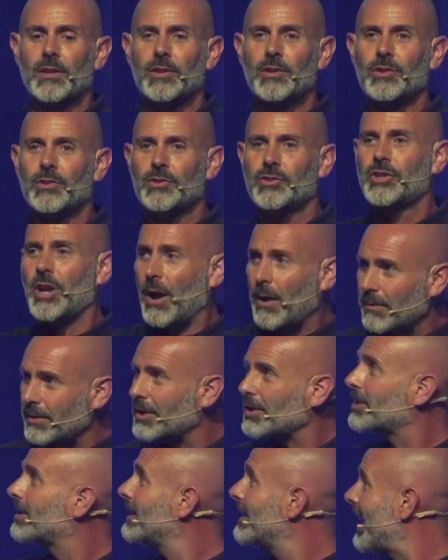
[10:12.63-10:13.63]

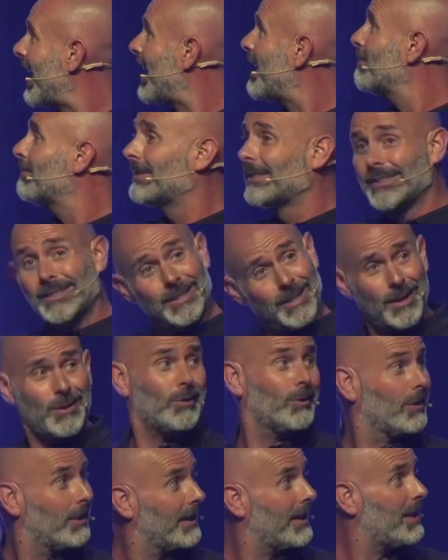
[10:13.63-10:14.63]
Jonah's name
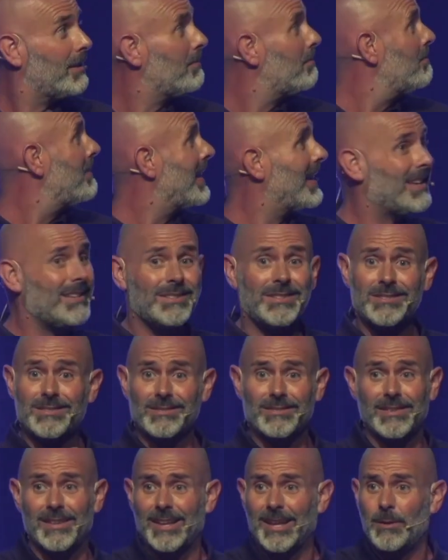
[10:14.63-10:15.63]
literally means
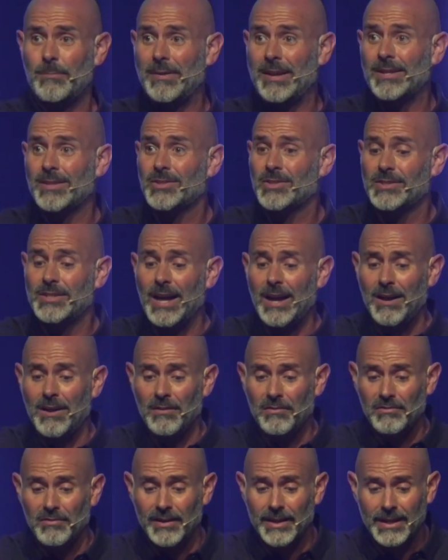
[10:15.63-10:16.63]
it means
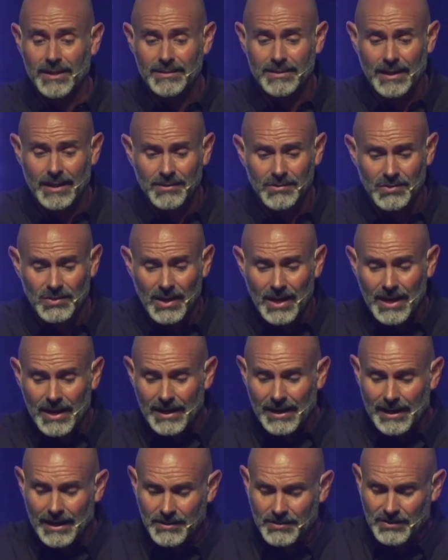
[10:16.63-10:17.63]
dove. It, it's,
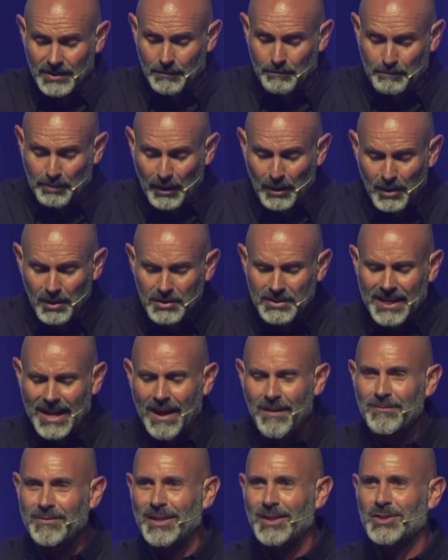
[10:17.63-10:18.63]
it's, birds
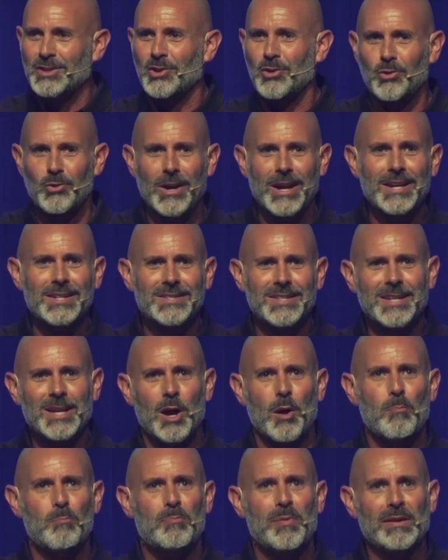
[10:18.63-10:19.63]
have this crazy
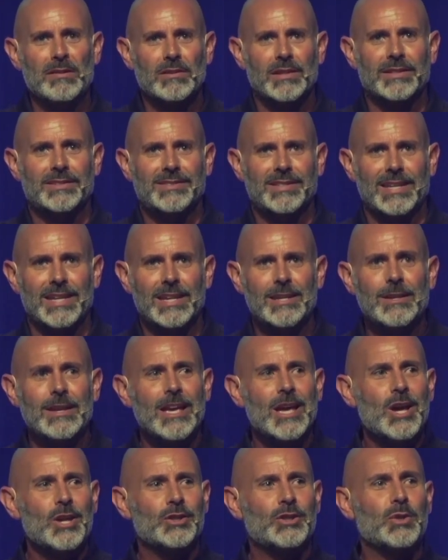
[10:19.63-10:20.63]
ability
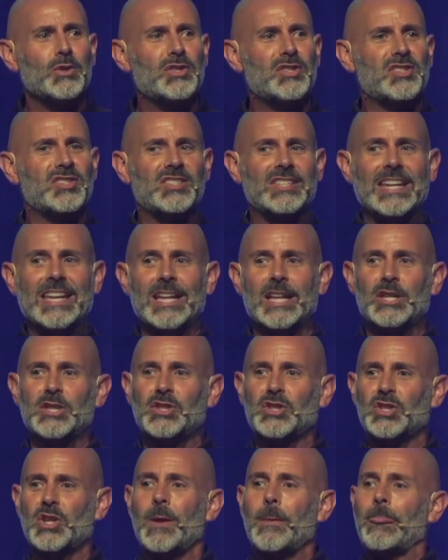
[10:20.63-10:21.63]
to
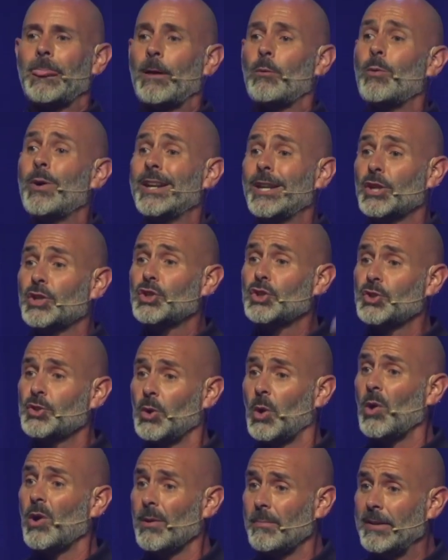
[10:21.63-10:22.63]
sense when a
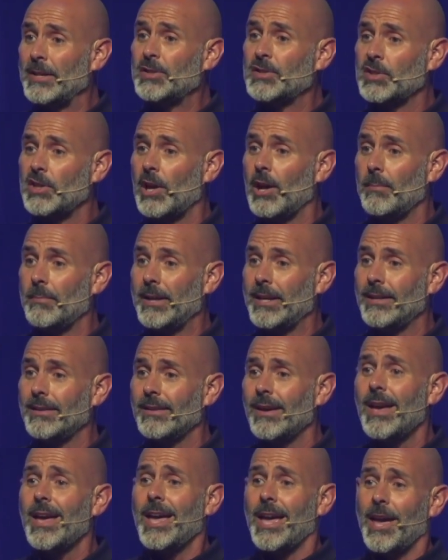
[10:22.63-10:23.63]
storm is coming,
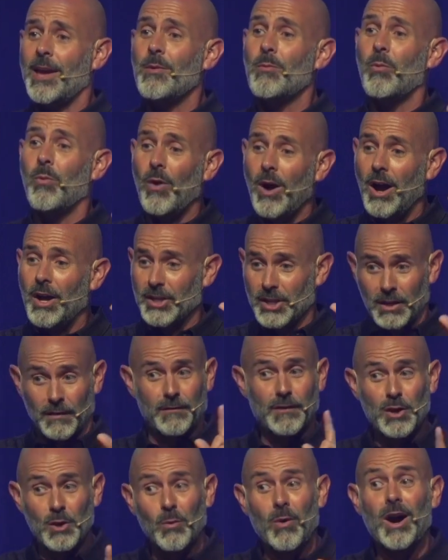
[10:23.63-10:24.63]
and what, if
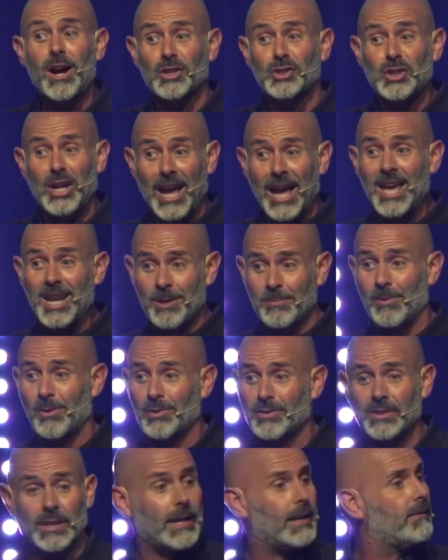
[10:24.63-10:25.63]
you watch
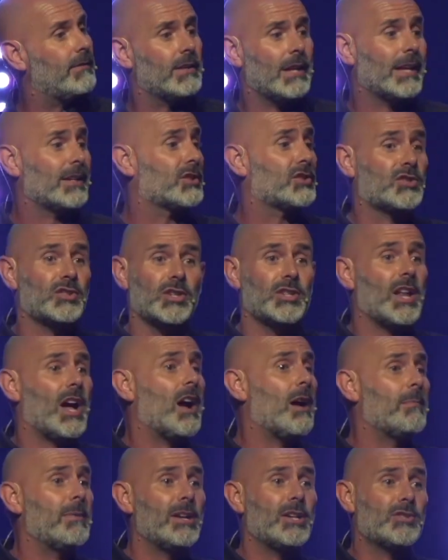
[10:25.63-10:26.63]
animals, even like
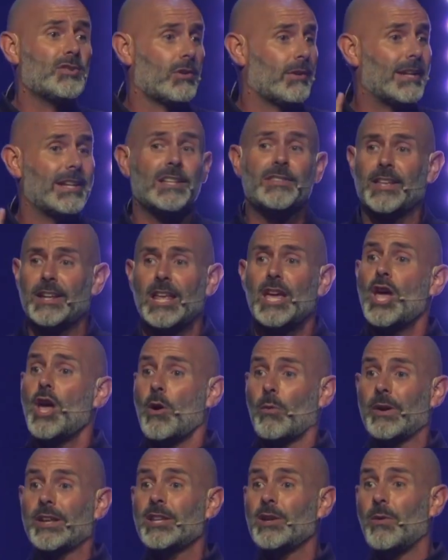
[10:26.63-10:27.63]
tsunamis or anything,
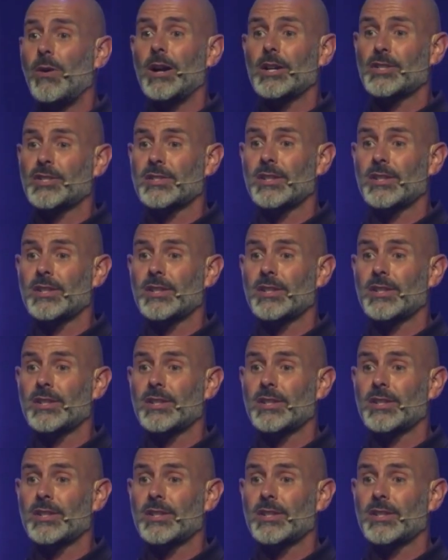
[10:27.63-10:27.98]
when you watch,